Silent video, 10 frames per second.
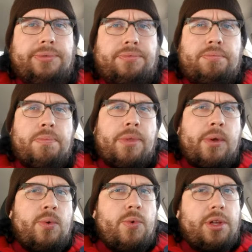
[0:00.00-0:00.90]
pickled
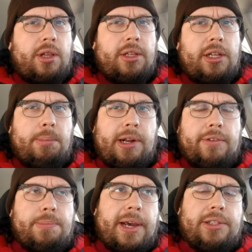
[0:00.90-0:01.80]
with a
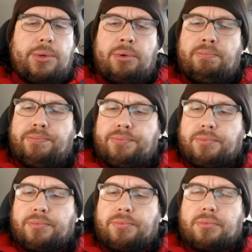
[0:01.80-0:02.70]
little bit of spice to them.